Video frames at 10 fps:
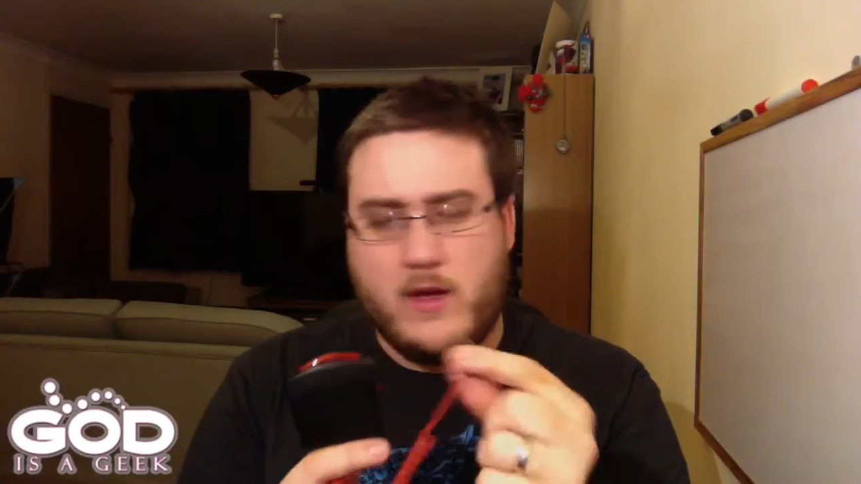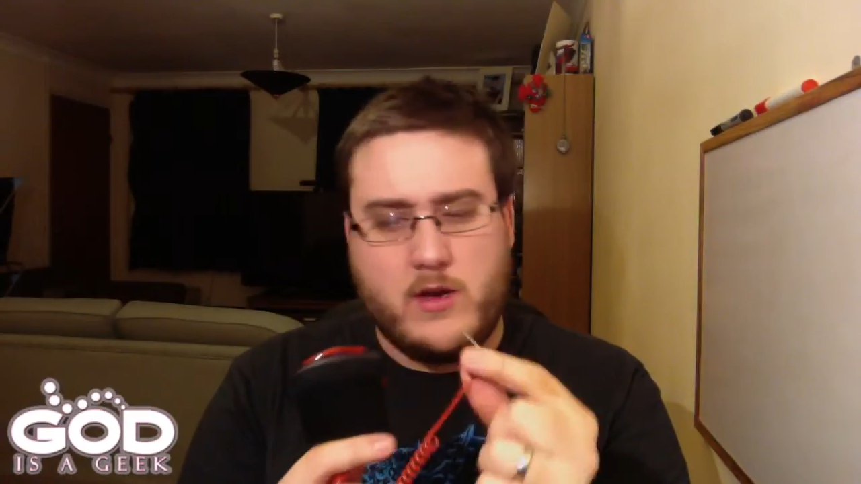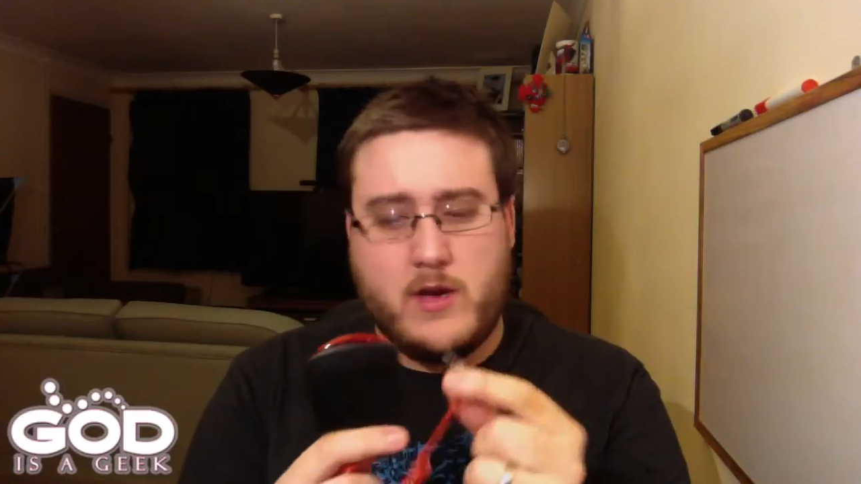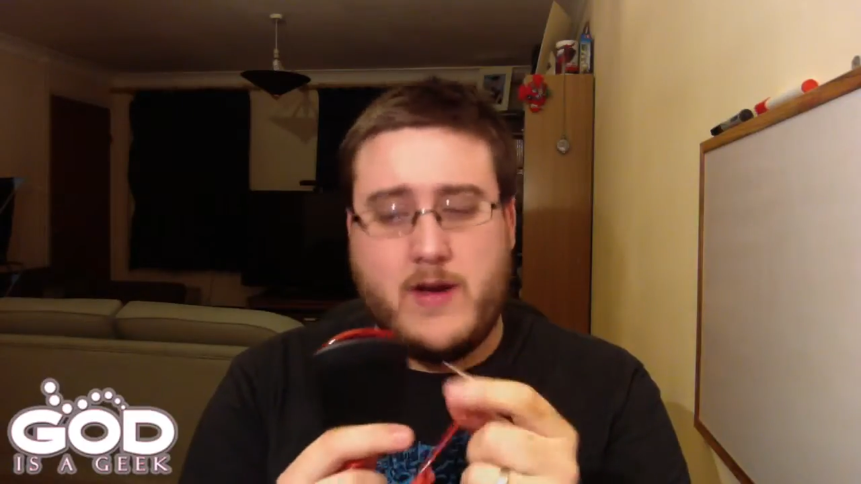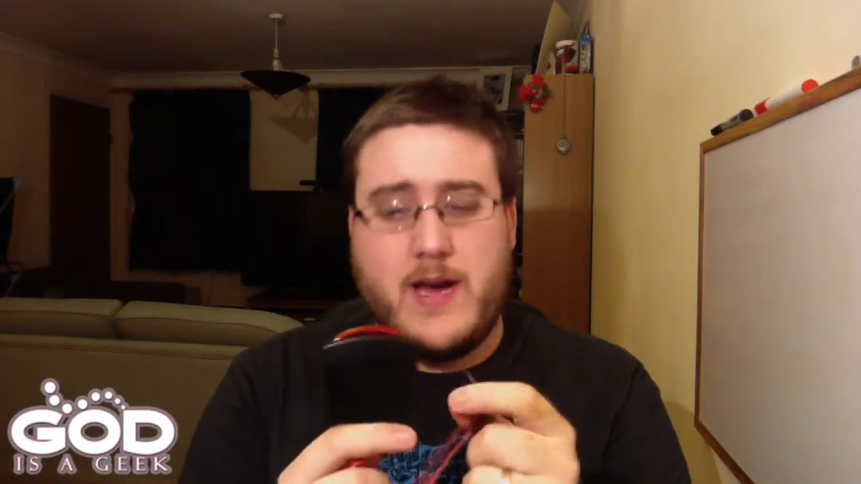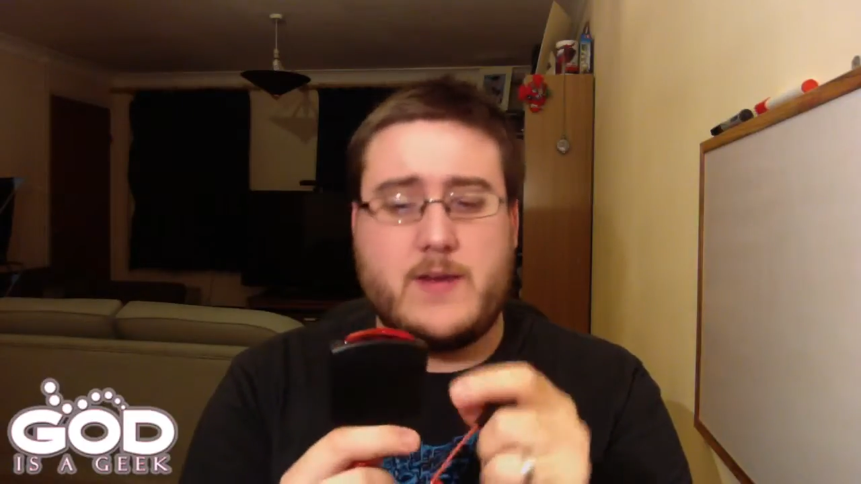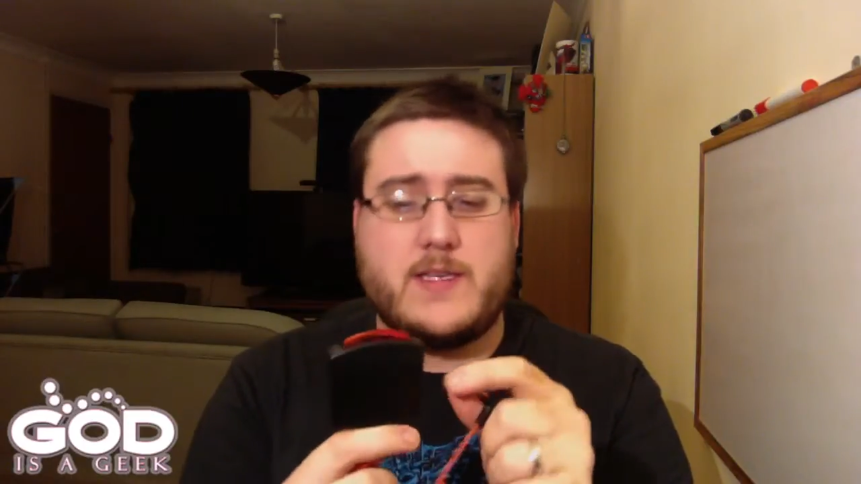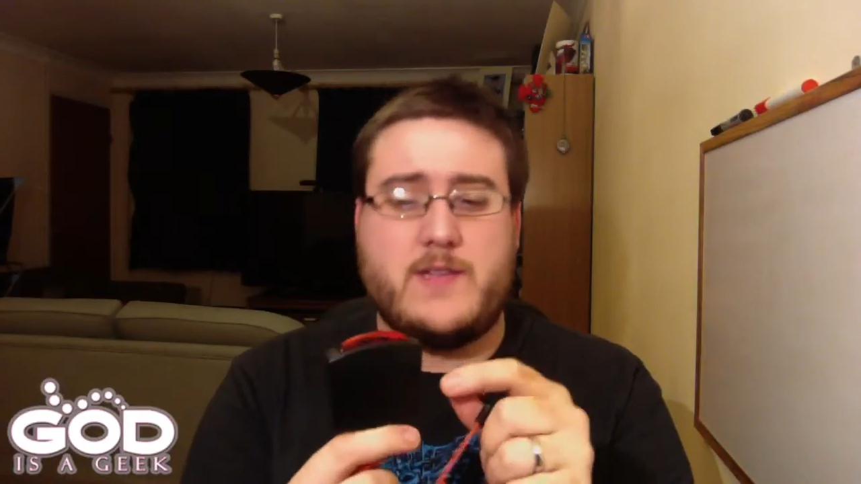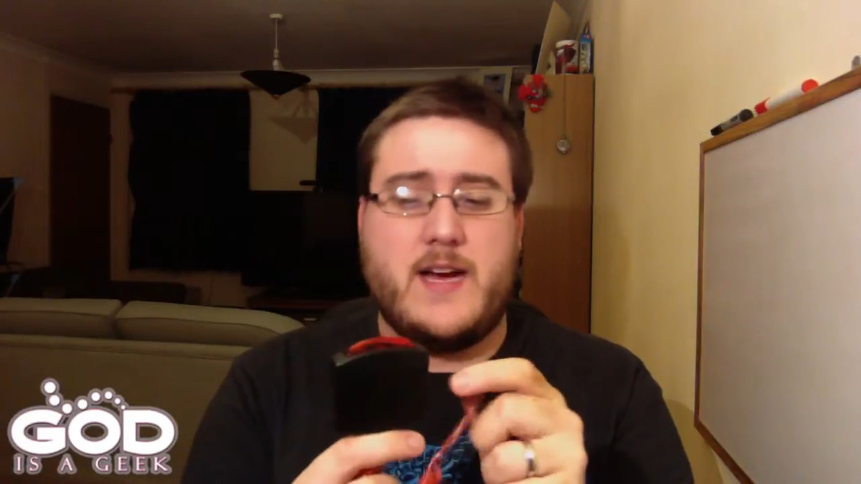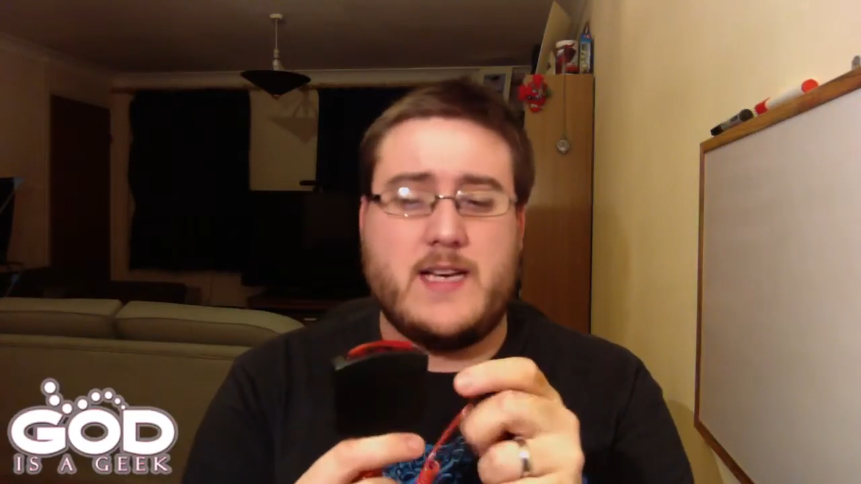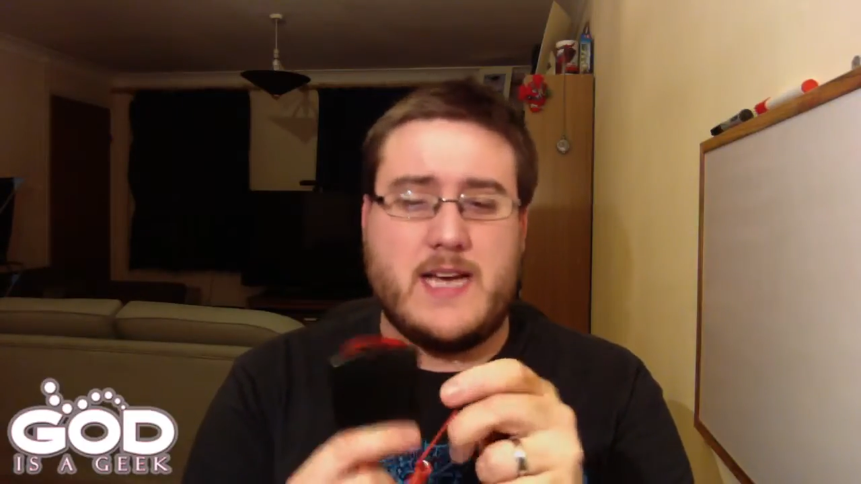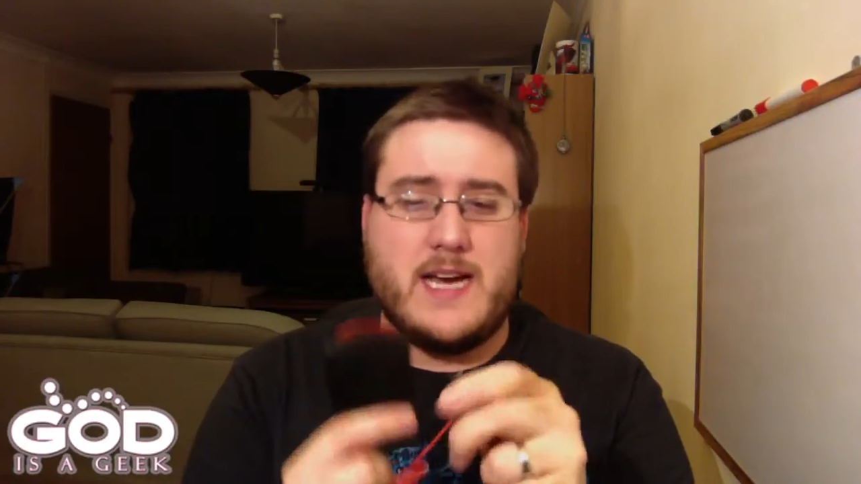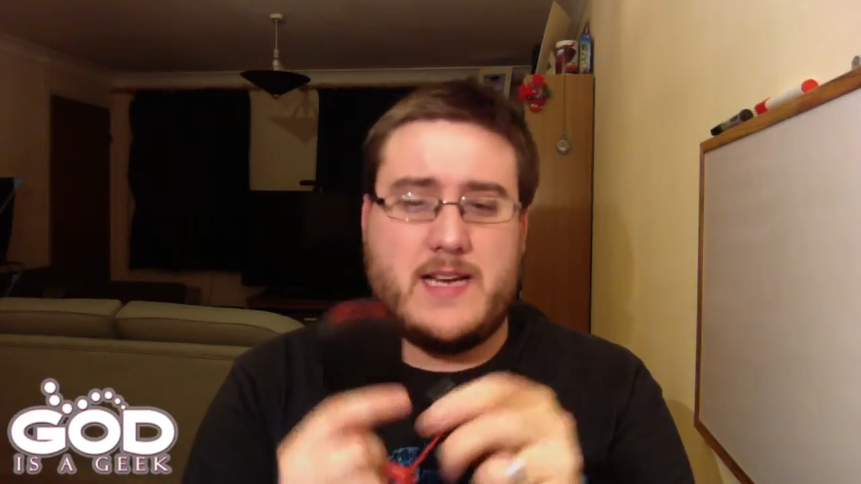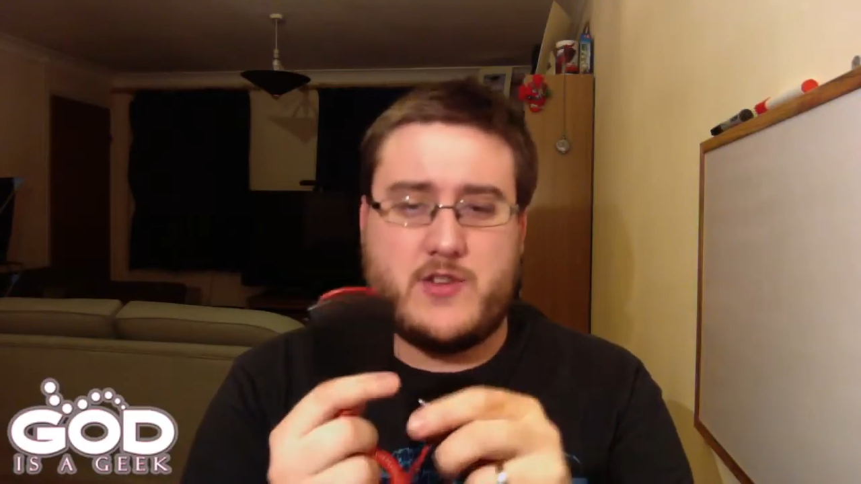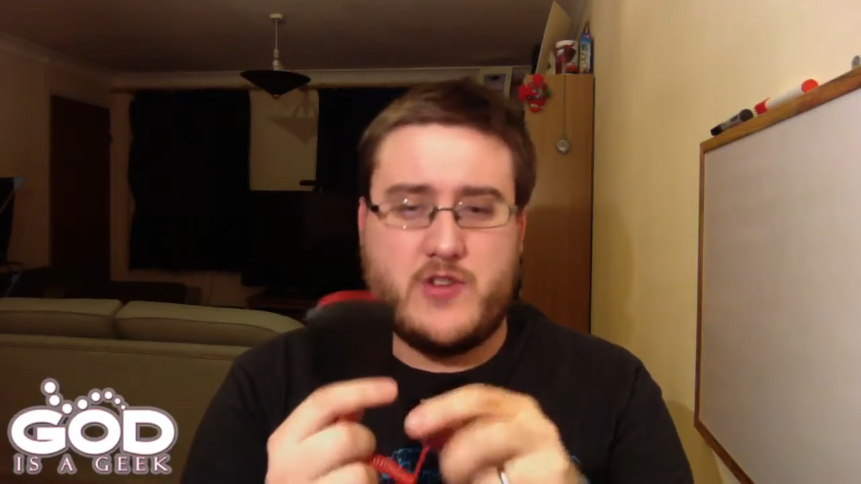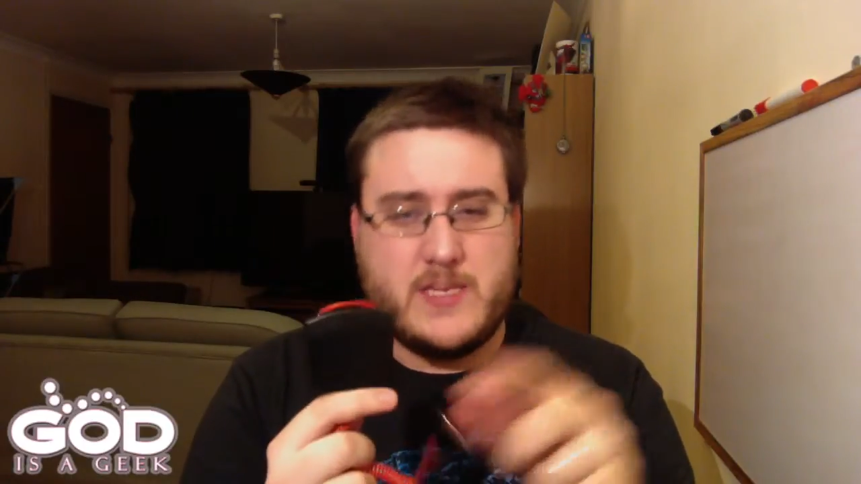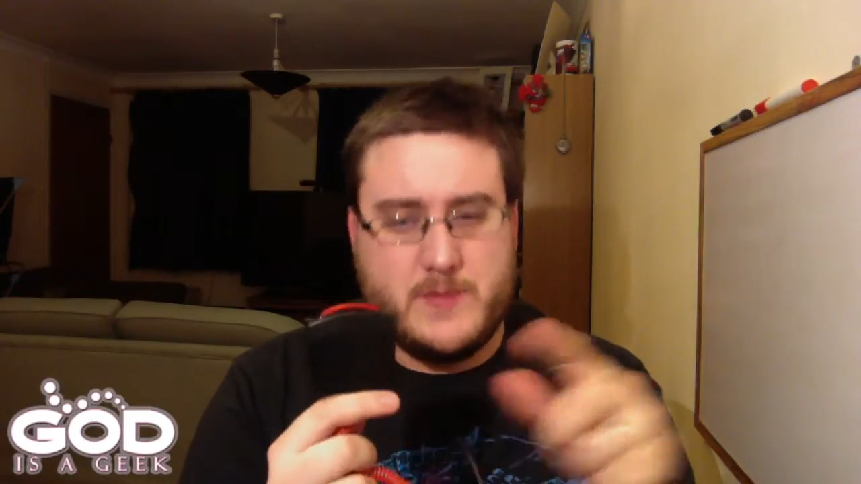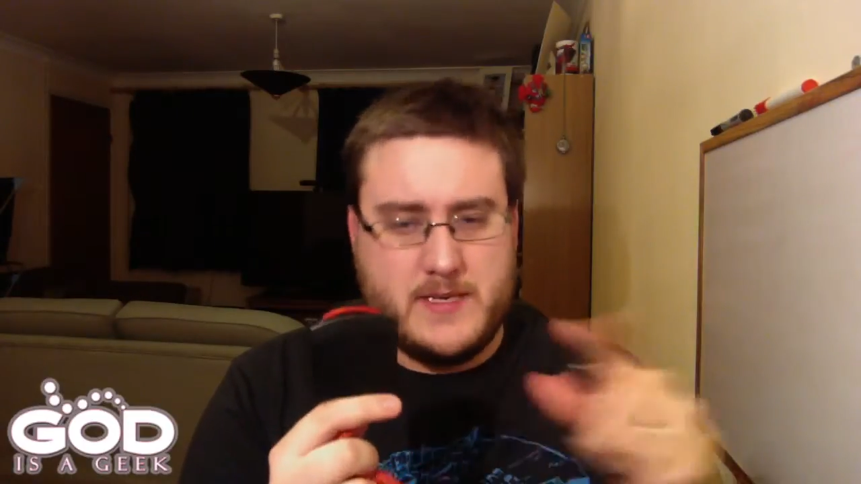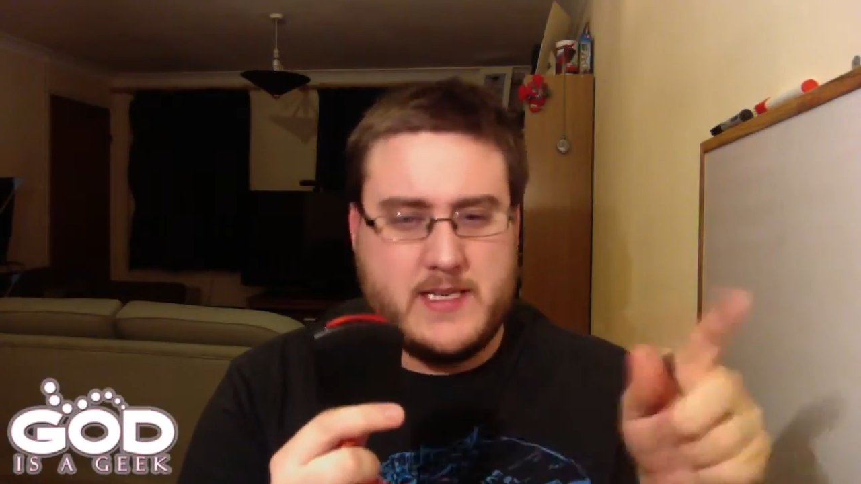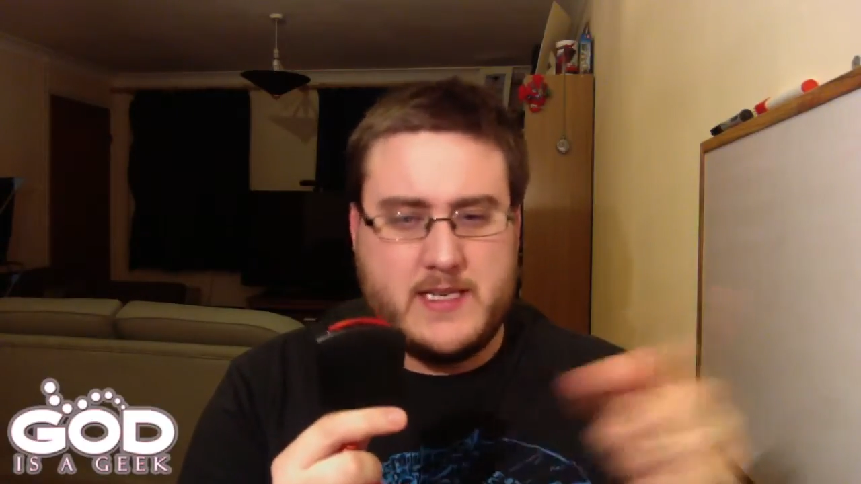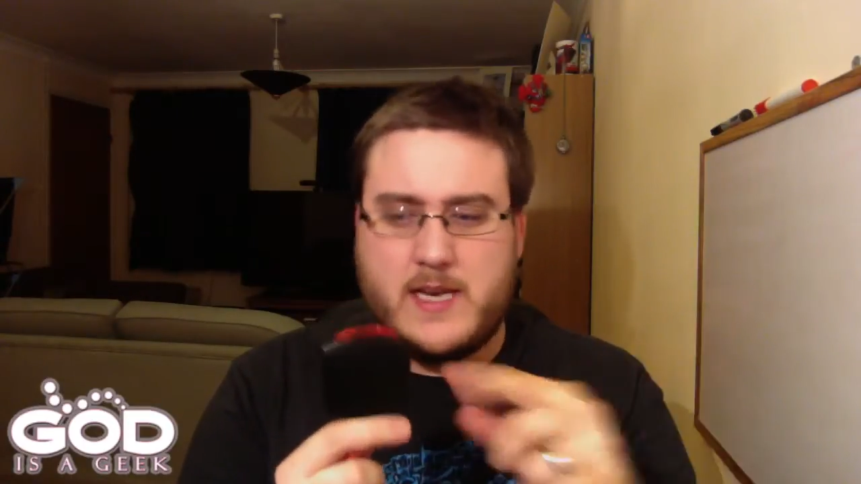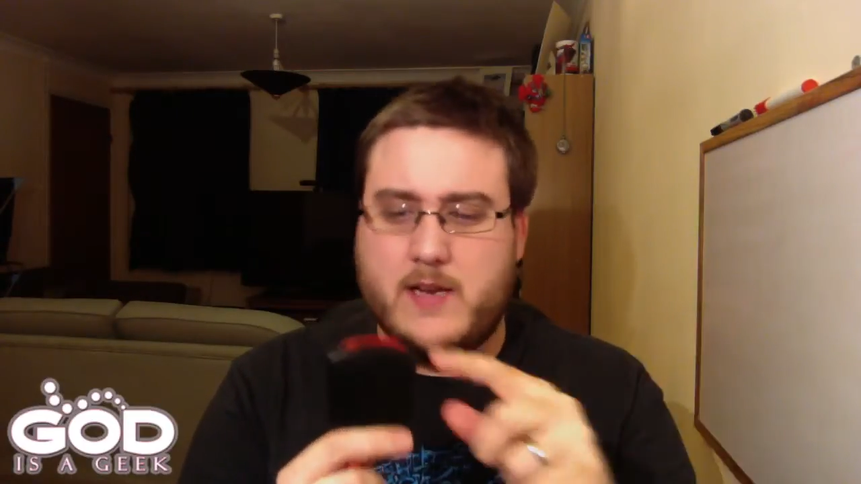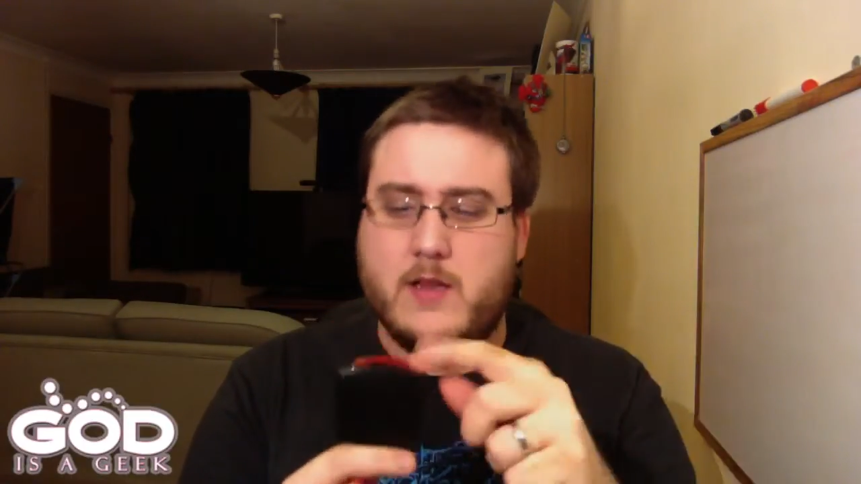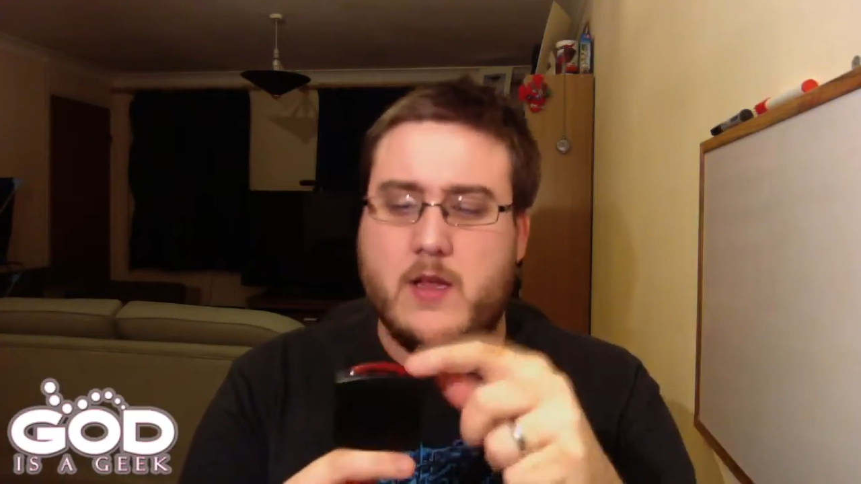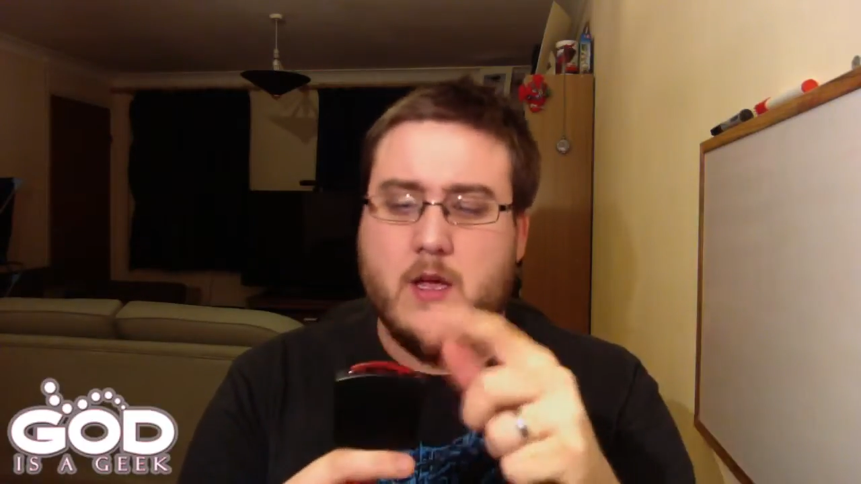on your iOS device and transmits the signal